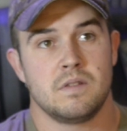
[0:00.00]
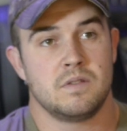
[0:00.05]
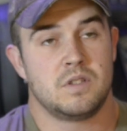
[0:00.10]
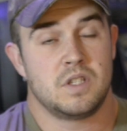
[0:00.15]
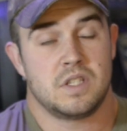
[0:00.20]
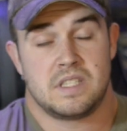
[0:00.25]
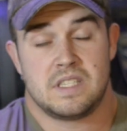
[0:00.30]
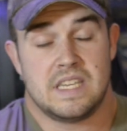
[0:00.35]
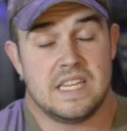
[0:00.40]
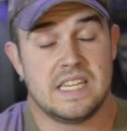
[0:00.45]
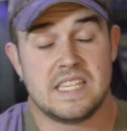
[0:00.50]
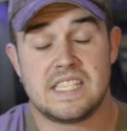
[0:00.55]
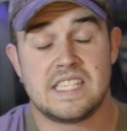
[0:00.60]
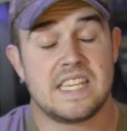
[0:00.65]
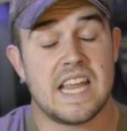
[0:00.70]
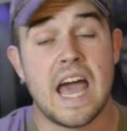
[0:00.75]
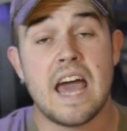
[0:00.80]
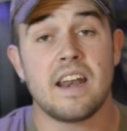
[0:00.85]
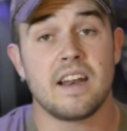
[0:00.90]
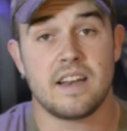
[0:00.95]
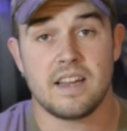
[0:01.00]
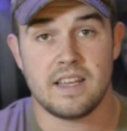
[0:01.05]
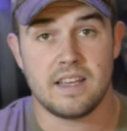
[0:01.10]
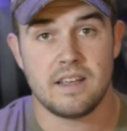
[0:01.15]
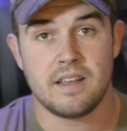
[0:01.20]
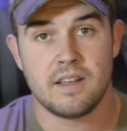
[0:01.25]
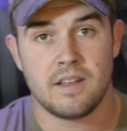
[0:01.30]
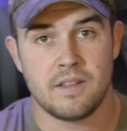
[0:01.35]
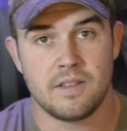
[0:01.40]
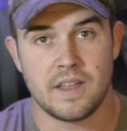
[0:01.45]
just
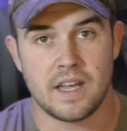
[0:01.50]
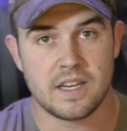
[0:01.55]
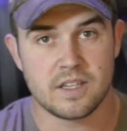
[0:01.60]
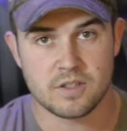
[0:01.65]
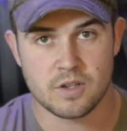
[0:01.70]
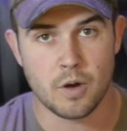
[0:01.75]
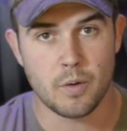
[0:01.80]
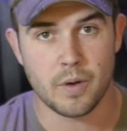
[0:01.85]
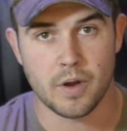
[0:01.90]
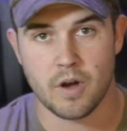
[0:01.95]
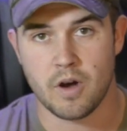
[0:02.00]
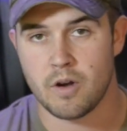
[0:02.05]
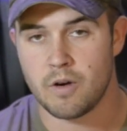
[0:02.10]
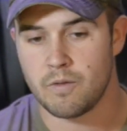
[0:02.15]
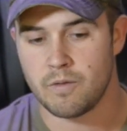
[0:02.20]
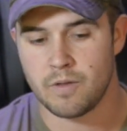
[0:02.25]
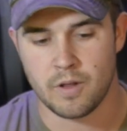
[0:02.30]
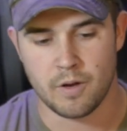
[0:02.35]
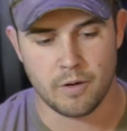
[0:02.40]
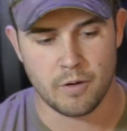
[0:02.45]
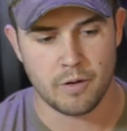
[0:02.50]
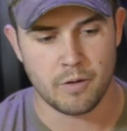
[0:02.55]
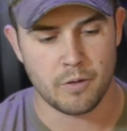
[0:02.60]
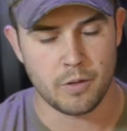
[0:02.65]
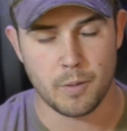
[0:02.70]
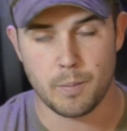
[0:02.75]
insanity that is going on over there,